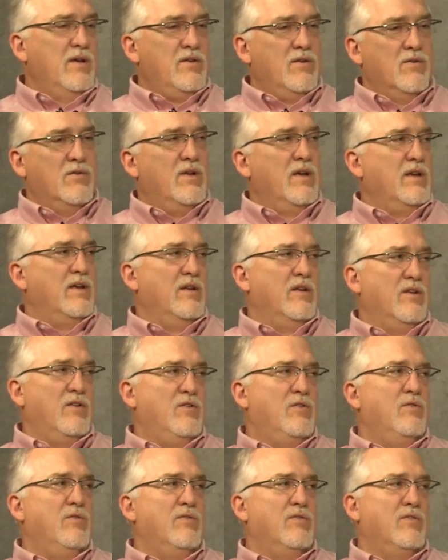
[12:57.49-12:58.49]
you're taking a
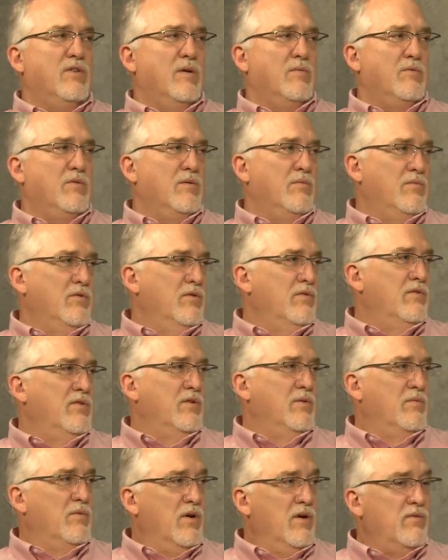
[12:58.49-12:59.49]
huge step to improving
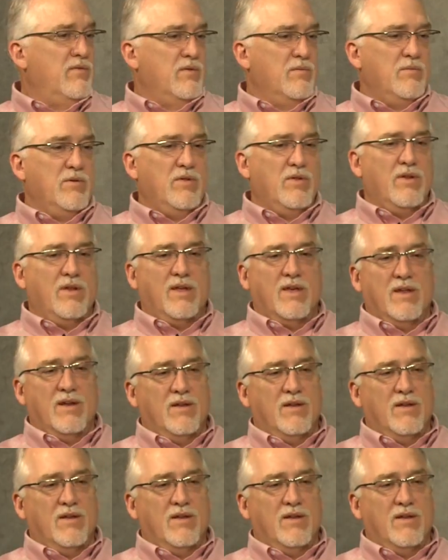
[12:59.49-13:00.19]
your profitability.